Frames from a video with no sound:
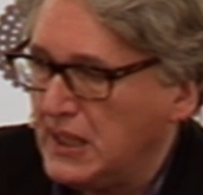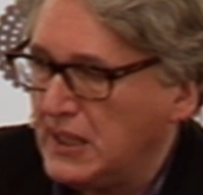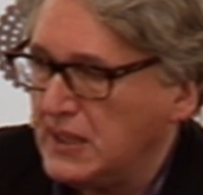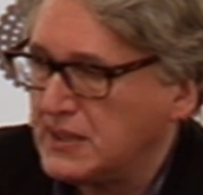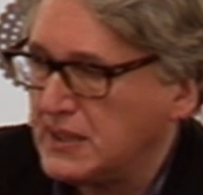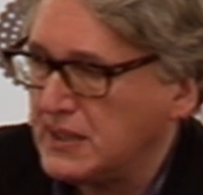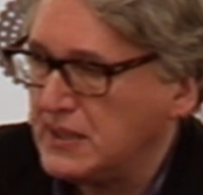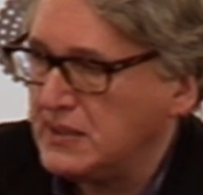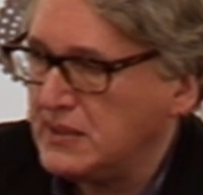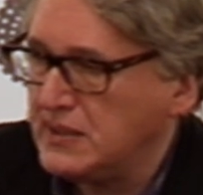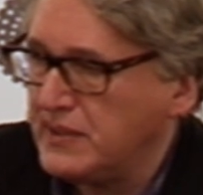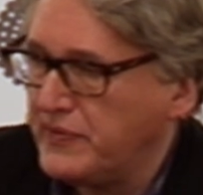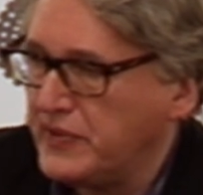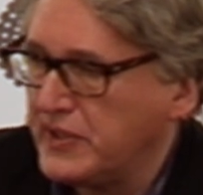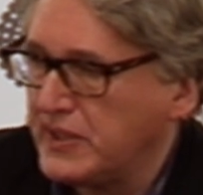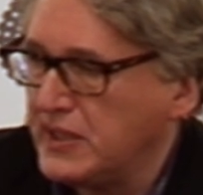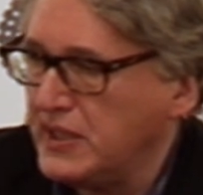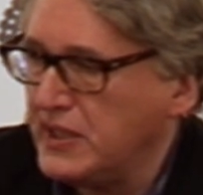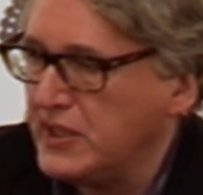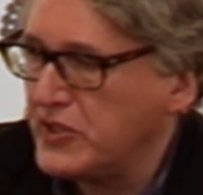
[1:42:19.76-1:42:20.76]
is
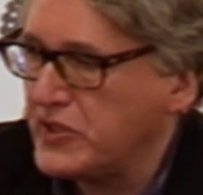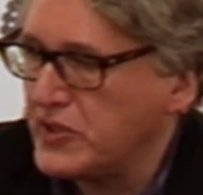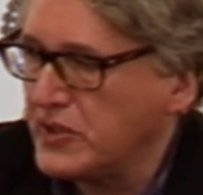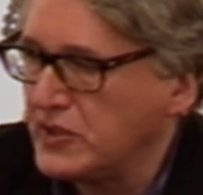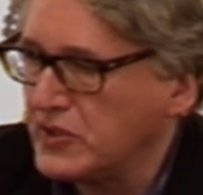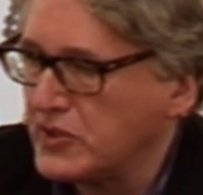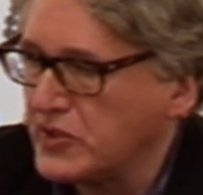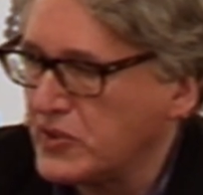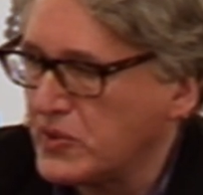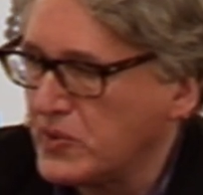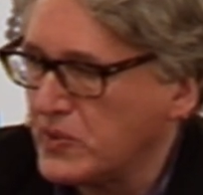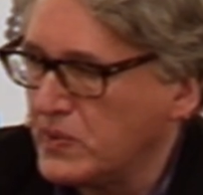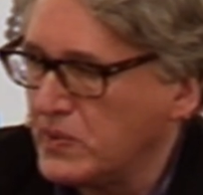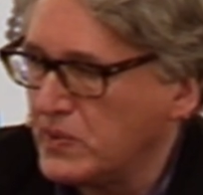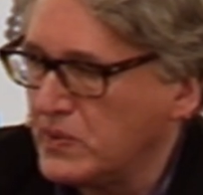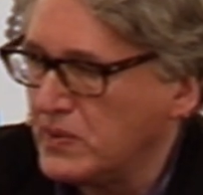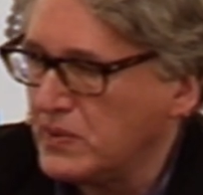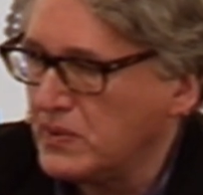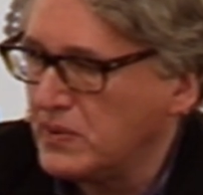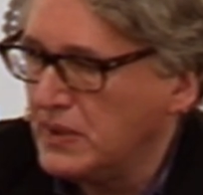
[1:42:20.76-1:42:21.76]
identification
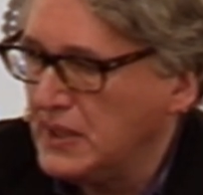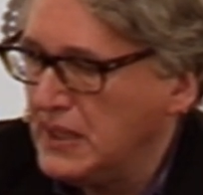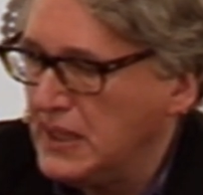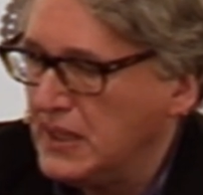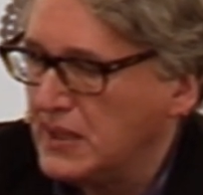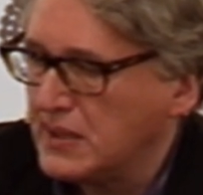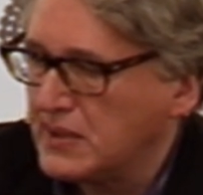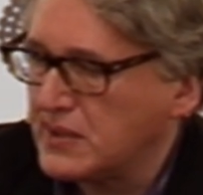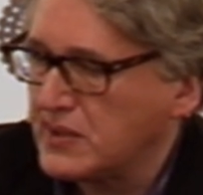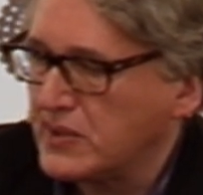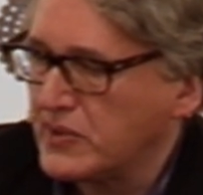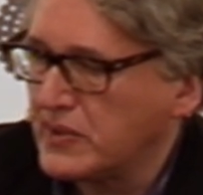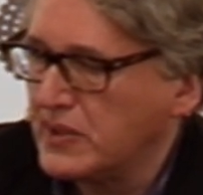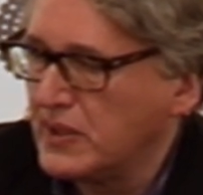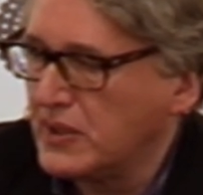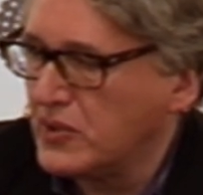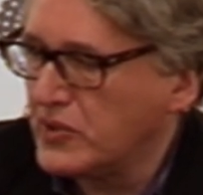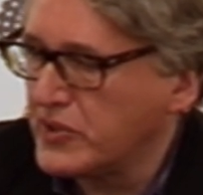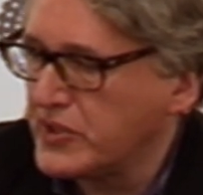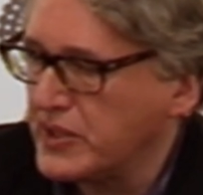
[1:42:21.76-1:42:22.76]
through
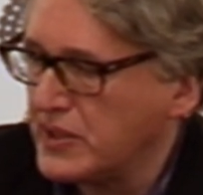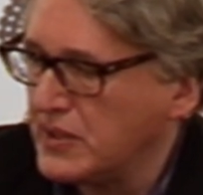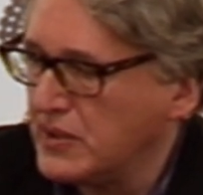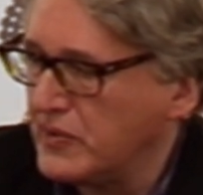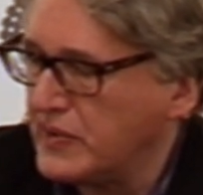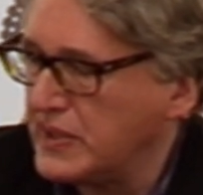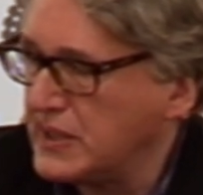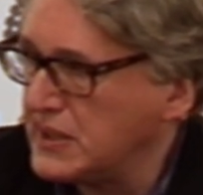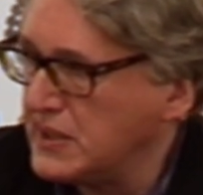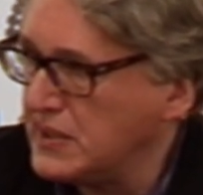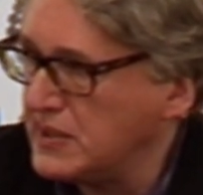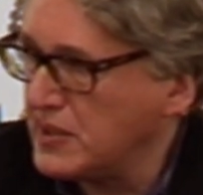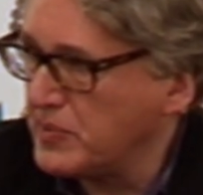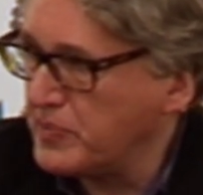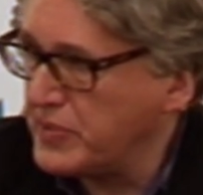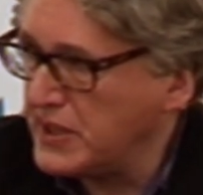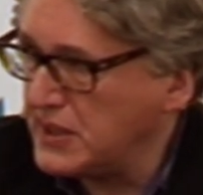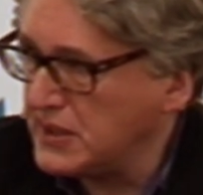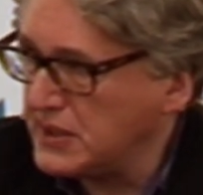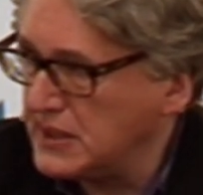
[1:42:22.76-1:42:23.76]
certain logic of
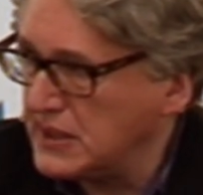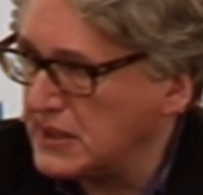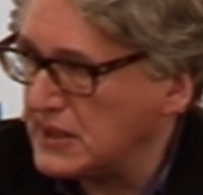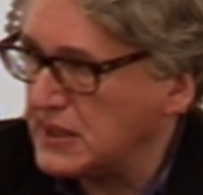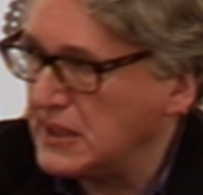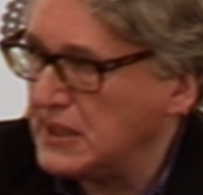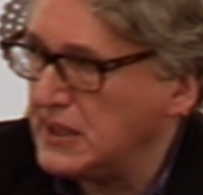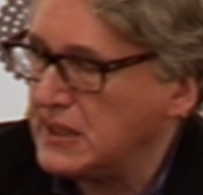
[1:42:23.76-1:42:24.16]
artistic practice,